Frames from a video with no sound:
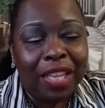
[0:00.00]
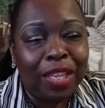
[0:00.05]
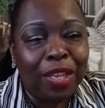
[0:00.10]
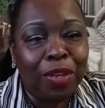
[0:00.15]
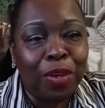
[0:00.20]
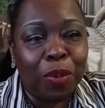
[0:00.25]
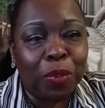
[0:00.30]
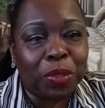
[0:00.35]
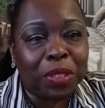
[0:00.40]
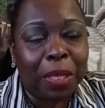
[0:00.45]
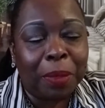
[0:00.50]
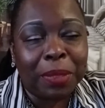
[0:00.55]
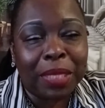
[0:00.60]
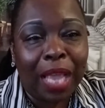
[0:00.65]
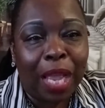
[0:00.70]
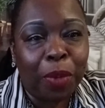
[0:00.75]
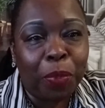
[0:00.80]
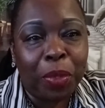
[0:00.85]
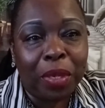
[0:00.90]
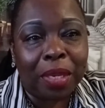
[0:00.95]
You know,
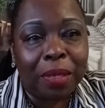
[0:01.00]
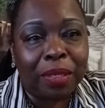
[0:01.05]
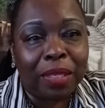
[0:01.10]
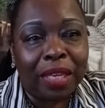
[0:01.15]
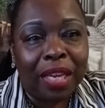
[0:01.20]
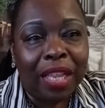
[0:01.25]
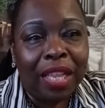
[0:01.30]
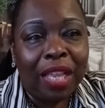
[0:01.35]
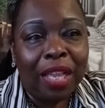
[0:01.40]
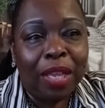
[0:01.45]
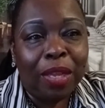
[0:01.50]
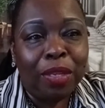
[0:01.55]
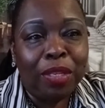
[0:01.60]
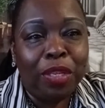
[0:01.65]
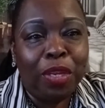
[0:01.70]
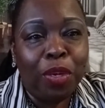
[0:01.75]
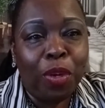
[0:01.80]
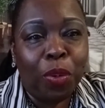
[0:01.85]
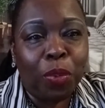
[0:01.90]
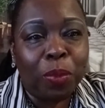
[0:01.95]
sometimes we can,
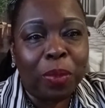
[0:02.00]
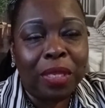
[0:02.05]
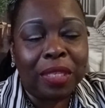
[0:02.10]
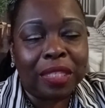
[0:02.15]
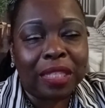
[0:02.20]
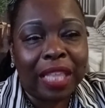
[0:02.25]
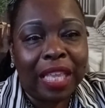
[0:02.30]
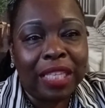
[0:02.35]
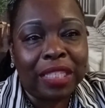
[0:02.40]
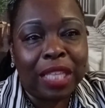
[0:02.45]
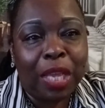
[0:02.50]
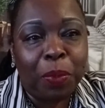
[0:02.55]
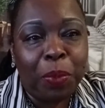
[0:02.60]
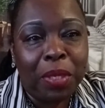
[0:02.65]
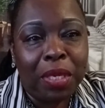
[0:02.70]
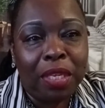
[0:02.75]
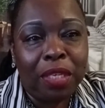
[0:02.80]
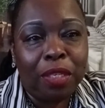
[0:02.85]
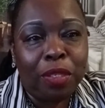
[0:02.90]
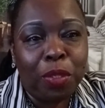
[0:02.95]
you know, it's things that
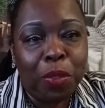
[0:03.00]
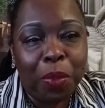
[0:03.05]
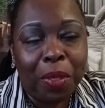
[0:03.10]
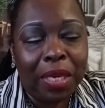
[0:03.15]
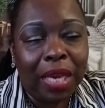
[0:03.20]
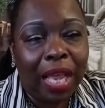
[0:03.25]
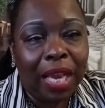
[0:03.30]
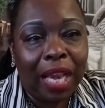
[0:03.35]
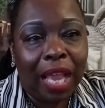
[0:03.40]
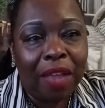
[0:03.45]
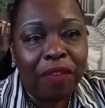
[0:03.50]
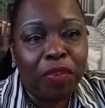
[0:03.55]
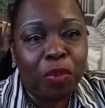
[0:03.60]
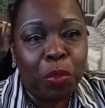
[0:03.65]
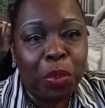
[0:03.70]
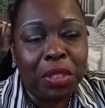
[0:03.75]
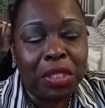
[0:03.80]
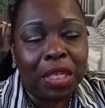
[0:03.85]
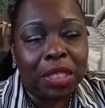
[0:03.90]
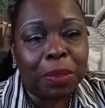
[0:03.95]
we need to do in our life
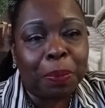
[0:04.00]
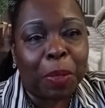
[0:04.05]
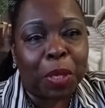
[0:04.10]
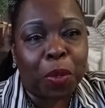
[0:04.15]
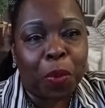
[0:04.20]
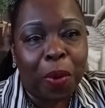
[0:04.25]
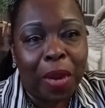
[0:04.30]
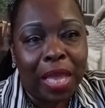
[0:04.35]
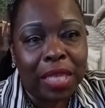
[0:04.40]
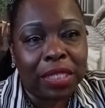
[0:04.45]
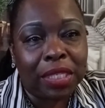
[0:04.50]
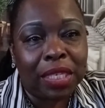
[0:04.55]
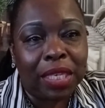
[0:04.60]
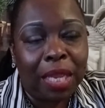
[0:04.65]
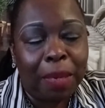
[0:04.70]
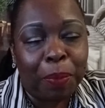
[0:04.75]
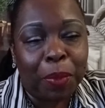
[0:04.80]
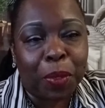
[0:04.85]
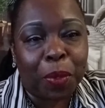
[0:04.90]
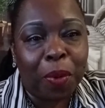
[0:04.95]
and we just
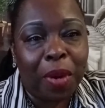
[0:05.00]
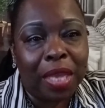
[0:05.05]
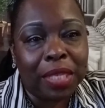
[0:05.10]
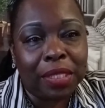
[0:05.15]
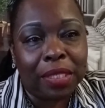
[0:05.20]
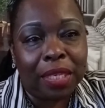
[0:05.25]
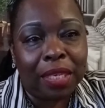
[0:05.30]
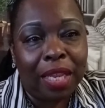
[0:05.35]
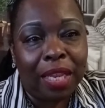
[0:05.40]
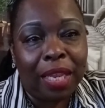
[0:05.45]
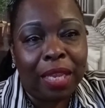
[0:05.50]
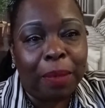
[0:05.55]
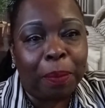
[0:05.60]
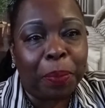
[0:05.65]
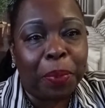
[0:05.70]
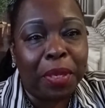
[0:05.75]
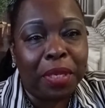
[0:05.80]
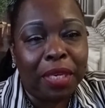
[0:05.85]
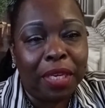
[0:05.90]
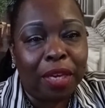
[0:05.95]
procrastinate, procrastinate
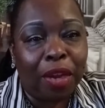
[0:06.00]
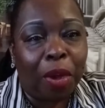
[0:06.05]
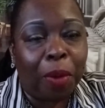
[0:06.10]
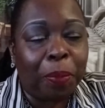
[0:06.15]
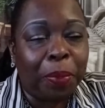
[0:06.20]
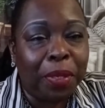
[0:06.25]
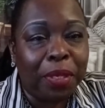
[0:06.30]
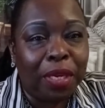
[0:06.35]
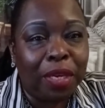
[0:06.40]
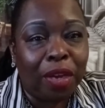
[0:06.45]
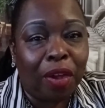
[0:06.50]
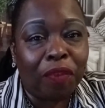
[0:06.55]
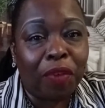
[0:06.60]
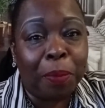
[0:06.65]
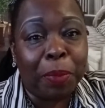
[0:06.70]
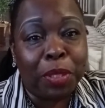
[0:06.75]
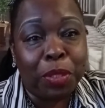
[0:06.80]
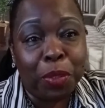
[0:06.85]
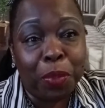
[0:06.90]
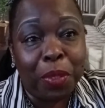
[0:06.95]
and putting it off, putting it off.
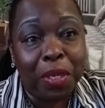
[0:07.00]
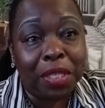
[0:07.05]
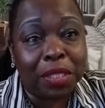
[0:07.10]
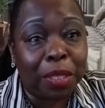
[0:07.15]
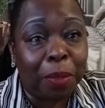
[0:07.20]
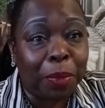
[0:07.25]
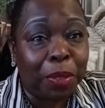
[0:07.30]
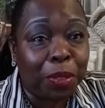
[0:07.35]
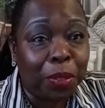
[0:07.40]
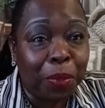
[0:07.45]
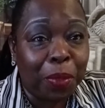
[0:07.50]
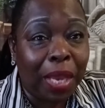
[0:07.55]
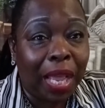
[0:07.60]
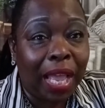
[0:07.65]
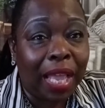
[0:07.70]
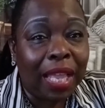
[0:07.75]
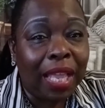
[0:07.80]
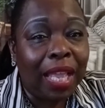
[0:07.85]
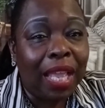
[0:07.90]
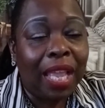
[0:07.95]
I'm going to do this, I'm going to do
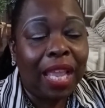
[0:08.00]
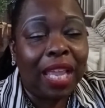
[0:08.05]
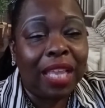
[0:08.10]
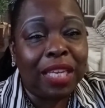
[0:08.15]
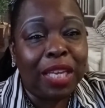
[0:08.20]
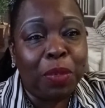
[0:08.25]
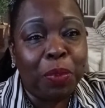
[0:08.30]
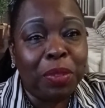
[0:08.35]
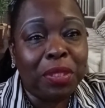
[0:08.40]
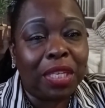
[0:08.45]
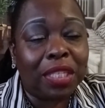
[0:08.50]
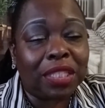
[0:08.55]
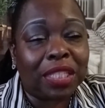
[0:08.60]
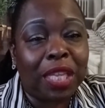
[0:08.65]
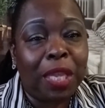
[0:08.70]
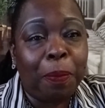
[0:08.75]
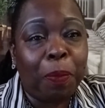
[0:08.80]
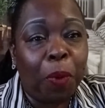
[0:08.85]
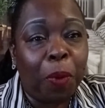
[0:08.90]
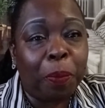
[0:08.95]
that. And then we
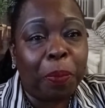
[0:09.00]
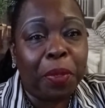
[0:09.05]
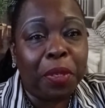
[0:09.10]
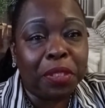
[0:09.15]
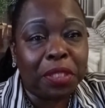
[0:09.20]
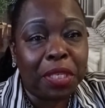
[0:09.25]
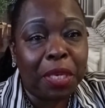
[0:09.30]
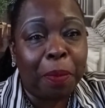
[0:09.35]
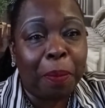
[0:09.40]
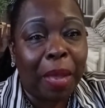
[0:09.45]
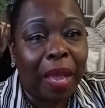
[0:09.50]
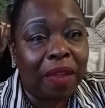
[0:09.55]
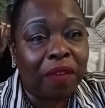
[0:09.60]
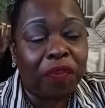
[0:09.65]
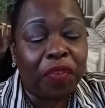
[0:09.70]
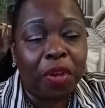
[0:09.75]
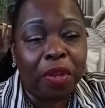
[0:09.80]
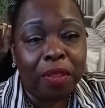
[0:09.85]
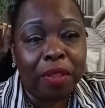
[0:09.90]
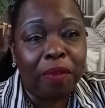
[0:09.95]
just keep on pushing it
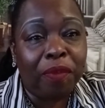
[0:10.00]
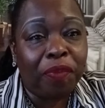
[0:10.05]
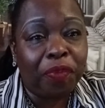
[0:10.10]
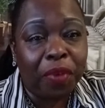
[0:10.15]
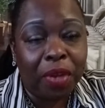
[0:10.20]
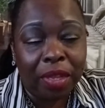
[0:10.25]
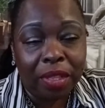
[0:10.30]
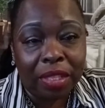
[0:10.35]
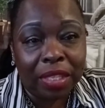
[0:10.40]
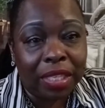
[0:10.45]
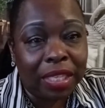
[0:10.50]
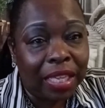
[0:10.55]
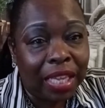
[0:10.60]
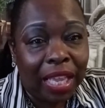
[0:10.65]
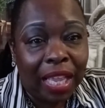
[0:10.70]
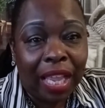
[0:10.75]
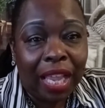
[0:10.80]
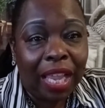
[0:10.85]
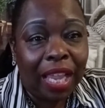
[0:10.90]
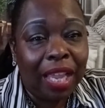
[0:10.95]
back further and further
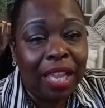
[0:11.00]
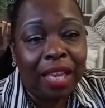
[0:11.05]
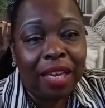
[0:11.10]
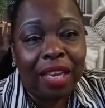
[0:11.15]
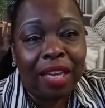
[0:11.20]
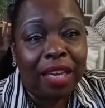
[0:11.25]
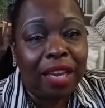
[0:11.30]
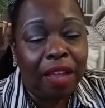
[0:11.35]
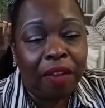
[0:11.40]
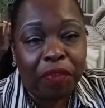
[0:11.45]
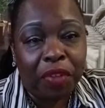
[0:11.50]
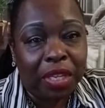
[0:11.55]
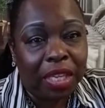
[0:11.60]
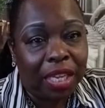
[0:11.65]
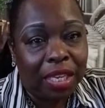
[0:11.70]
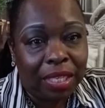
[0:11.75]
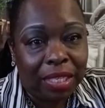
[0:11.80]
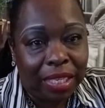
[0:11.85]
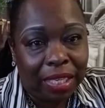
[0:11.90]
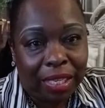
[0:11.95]
and it never
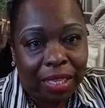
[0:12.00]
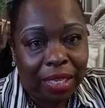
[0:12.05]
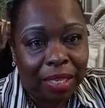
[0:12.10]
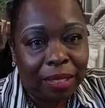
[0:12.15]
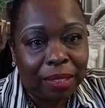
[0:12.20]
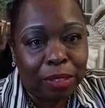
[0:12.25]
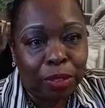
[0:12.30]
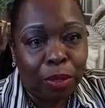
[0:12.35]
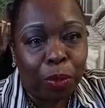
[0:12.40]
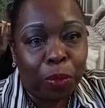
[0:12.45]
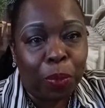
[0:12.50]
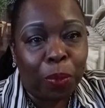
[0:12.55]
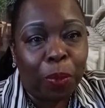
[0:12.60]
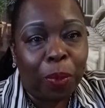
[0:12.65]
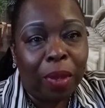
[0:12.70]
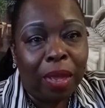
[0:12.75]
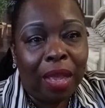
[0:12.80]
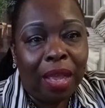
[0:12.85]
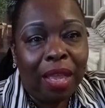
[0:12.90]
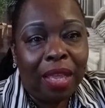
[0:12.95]
get did.
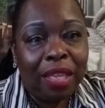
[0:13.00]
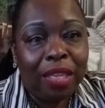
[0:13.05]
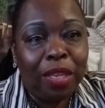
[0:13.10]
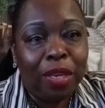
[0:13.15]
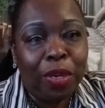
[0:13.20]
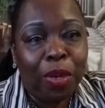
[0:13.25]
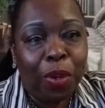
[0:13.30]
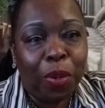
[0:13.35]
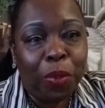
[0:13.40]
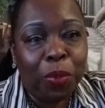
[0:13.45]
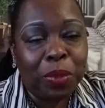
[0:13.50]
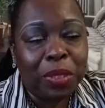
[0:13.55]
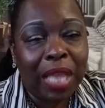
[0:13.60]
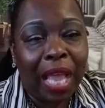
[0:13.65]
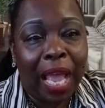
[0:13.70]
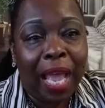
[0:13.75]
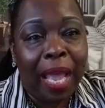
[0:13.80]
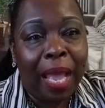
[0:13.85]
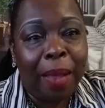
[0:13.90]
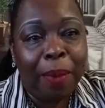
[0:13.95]
So, you know,
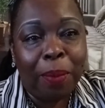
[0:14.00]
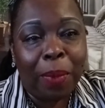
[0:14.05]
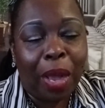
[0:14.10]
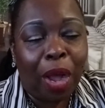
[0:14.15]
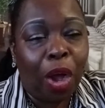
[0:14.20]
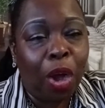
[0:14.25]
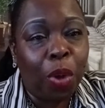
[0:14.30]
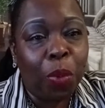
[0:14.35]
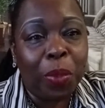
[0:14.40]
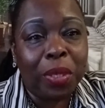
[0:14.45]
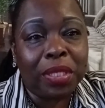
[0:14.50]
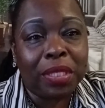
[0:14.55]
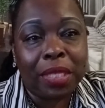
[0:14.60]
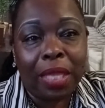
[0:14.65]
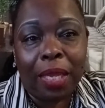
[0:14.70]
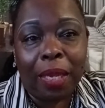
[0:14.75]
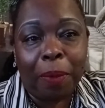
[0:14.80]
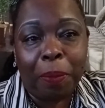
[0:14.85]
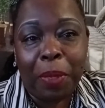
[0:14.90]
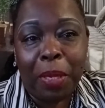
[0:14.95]
time, I always
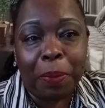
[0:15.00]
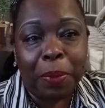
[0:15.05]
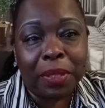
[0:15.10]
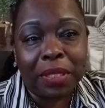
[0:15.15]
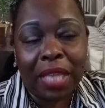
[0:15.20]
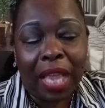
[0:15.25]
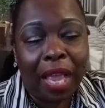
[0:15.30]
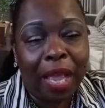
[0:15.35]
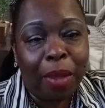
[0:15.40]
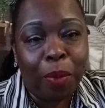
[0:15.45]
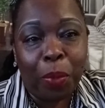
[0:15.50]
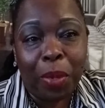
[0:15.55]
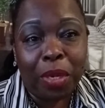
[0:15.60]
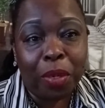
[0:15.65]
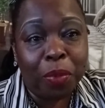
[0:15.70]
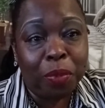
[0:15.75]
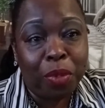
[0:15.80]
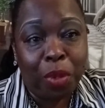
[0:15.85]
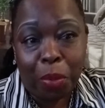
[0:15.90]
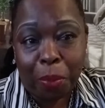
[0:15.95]
tell people, time wait
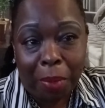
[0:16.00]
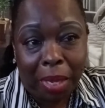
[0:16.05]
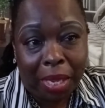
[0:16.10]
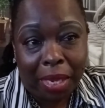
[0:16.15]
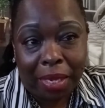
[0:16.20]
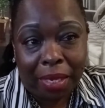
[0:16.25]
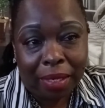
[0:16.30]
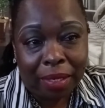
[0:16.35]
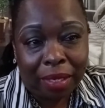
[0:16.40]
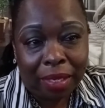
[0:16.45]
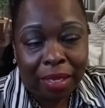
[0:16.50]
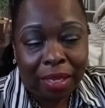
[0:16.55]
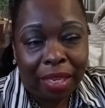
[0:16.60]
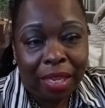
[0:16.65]
on no man.